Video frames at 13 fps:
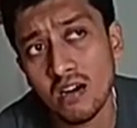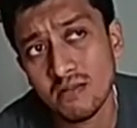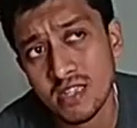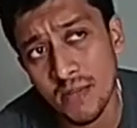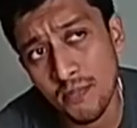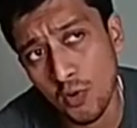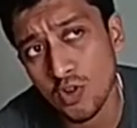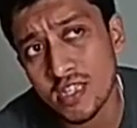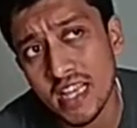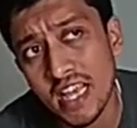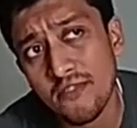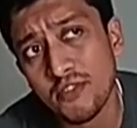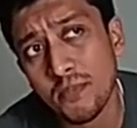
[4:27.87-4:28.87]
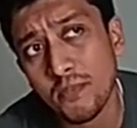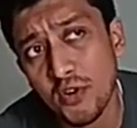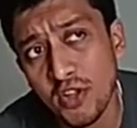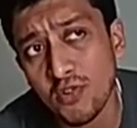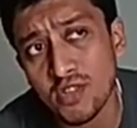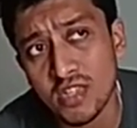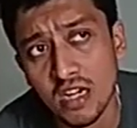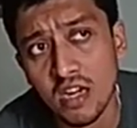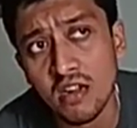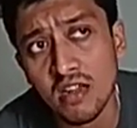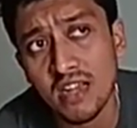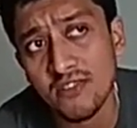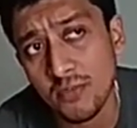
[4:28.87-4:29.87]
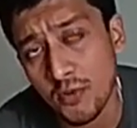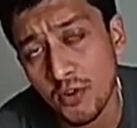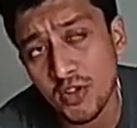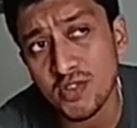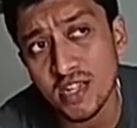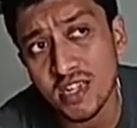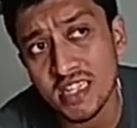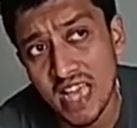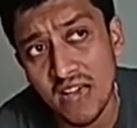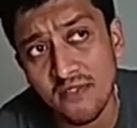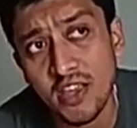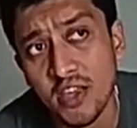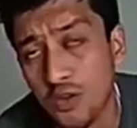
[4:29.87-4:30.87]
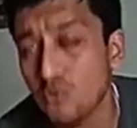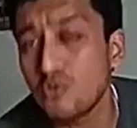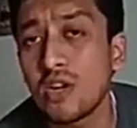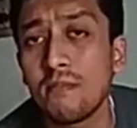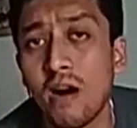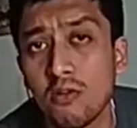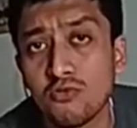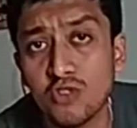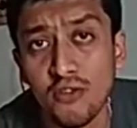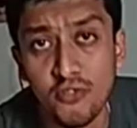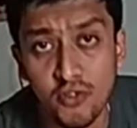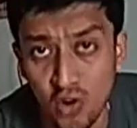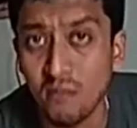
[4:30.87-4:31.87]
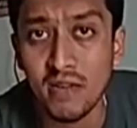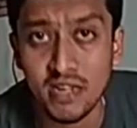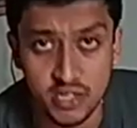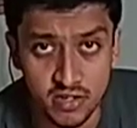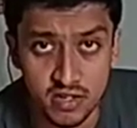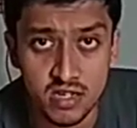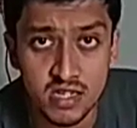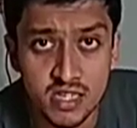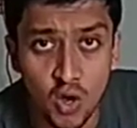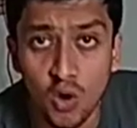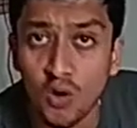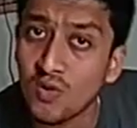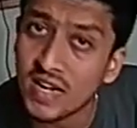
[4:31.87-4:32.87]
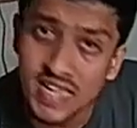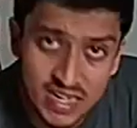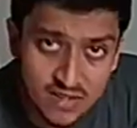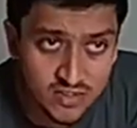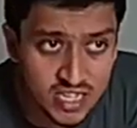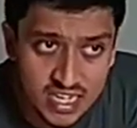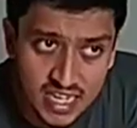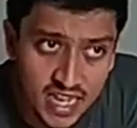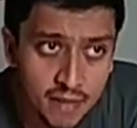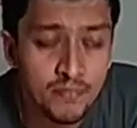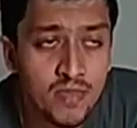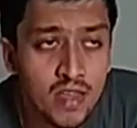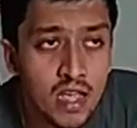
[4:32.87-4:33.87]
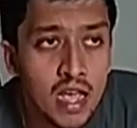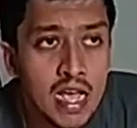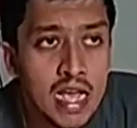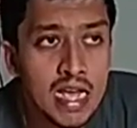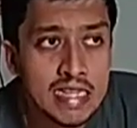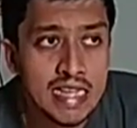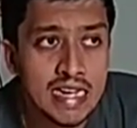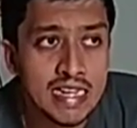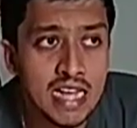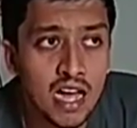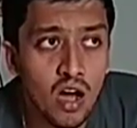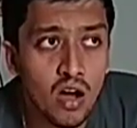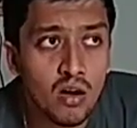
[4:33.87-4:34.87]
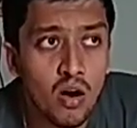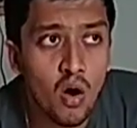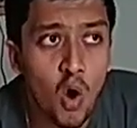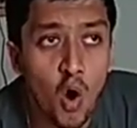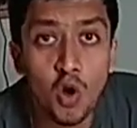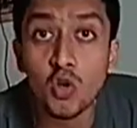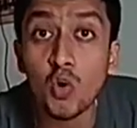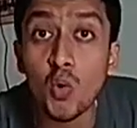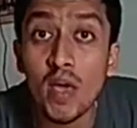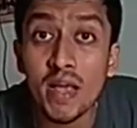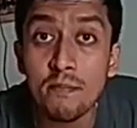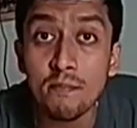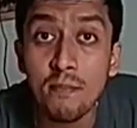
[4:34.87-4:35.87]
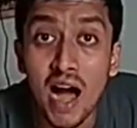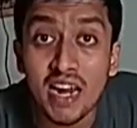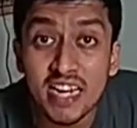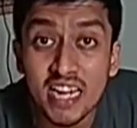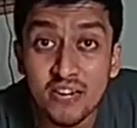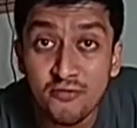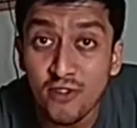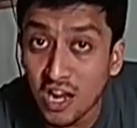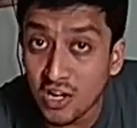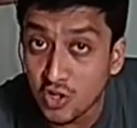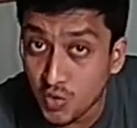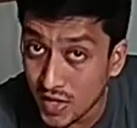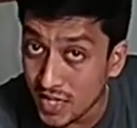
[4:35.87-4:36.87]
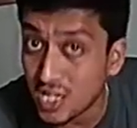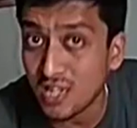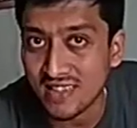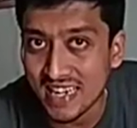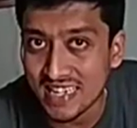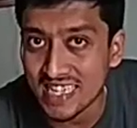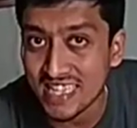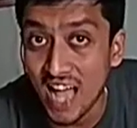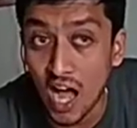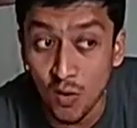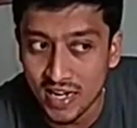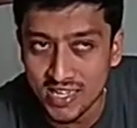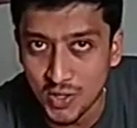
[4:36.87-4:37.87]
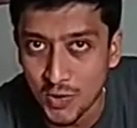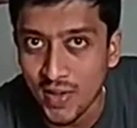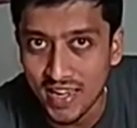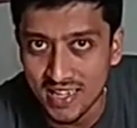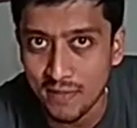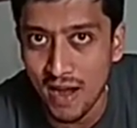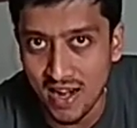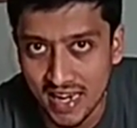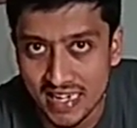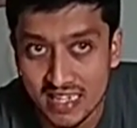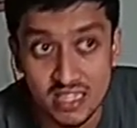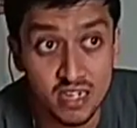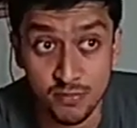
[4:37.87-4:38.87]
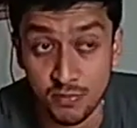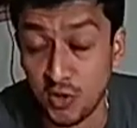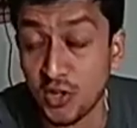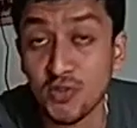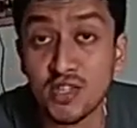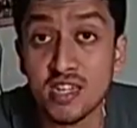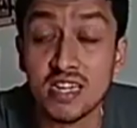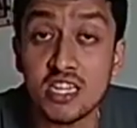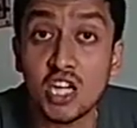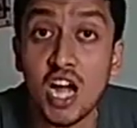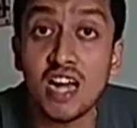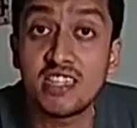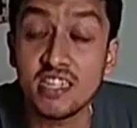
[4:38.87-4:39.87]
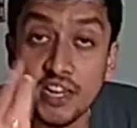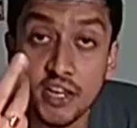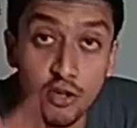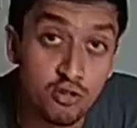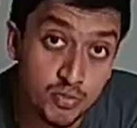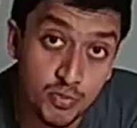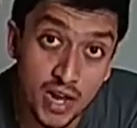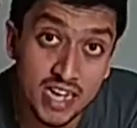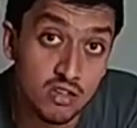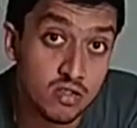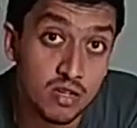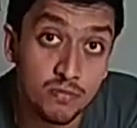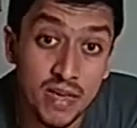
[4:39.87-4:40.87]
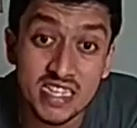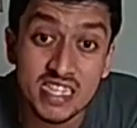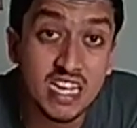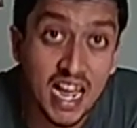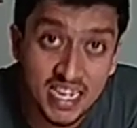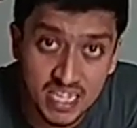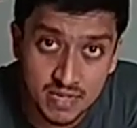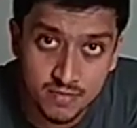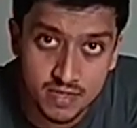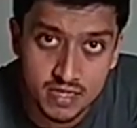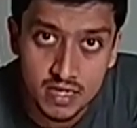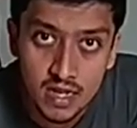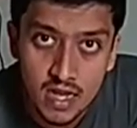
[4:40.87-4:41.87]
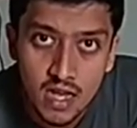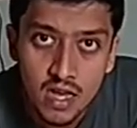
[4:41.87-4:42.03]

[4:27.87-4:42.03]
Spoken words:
suppose if the producer is having huge amount of raw materials already within him, then the ongoing market fluctuation that is nowadays going in the market, and the producers are charging a huge price on the basic items,